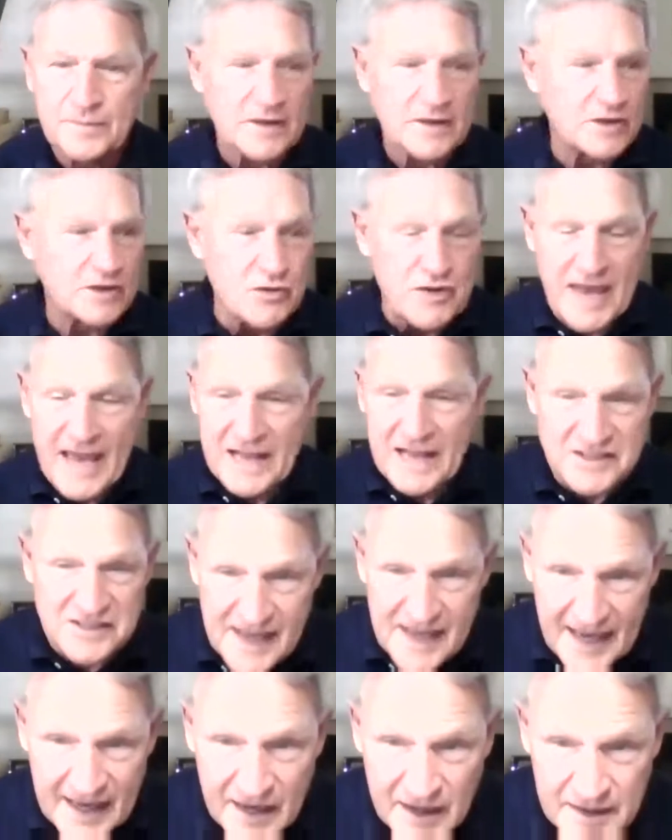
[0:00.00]
You can't
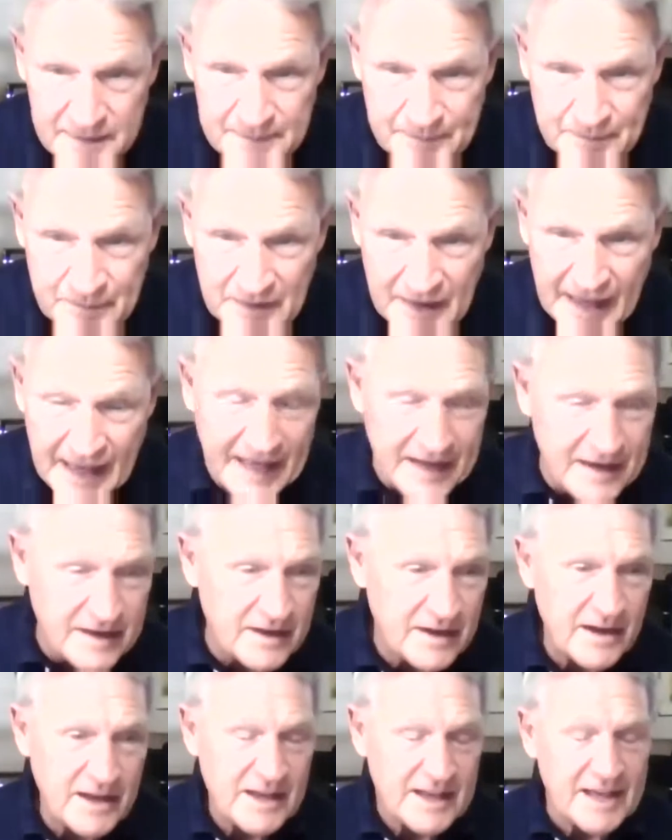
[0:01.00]
see.
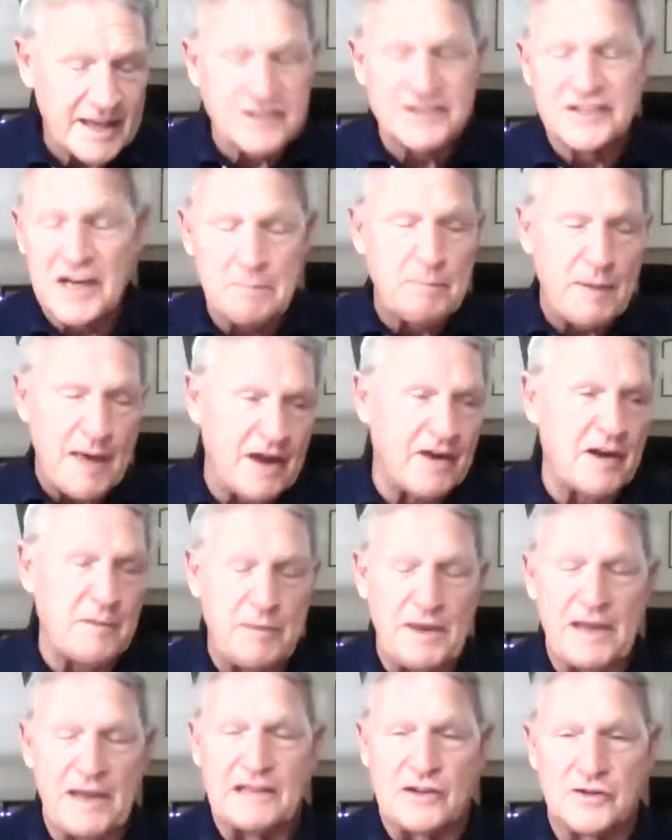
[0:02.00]
And isn't it better to
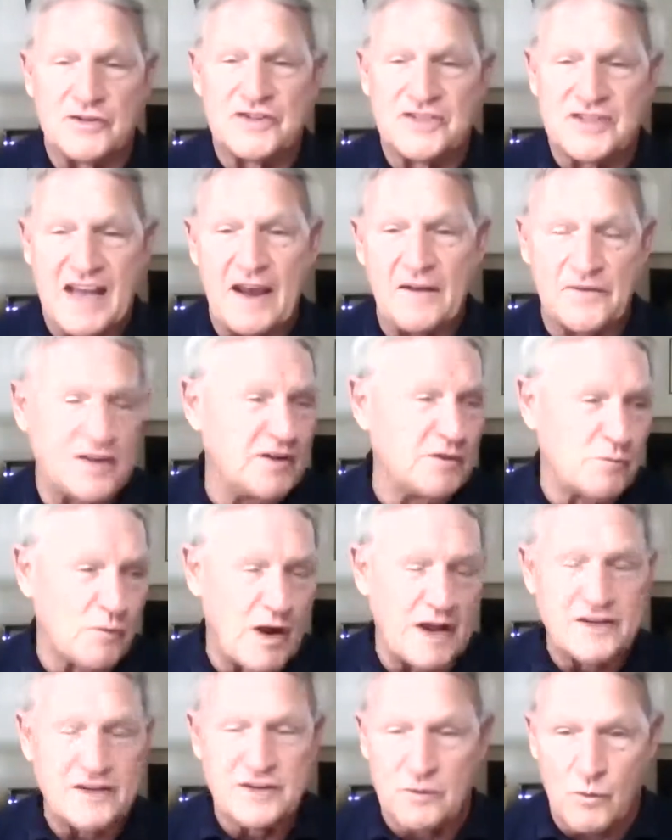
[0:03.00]
be a little safe than
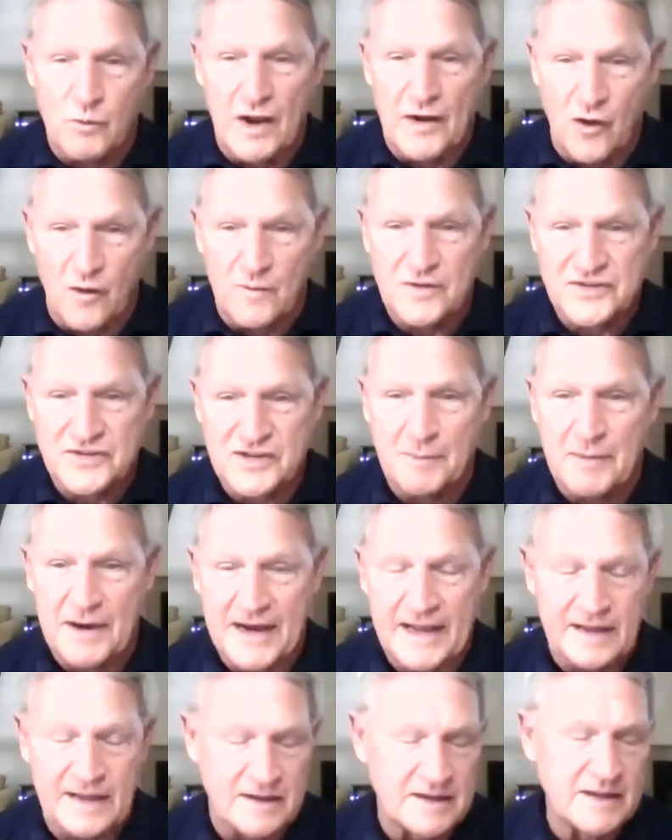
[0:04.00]
run over
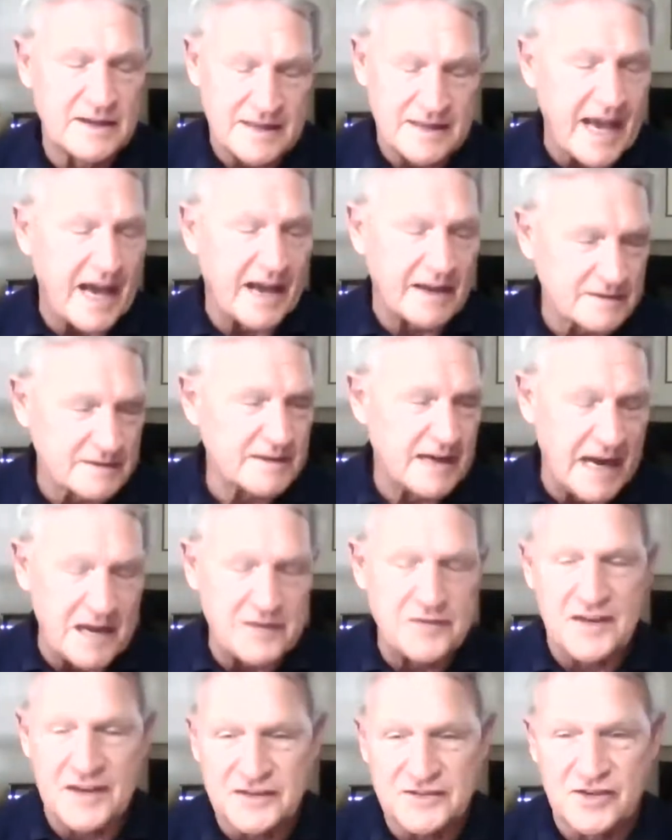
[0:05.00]
somebody? Yeah, I
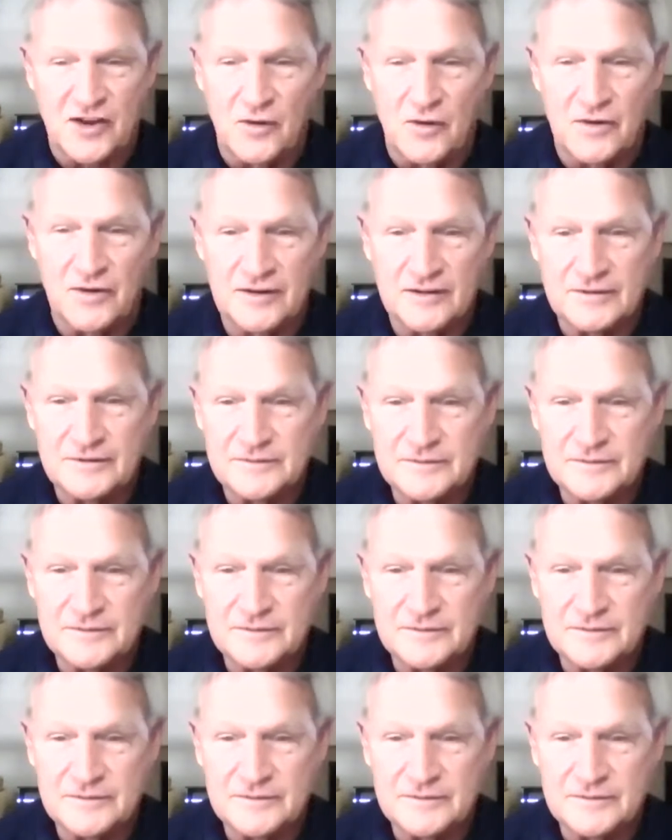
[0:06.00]
think so.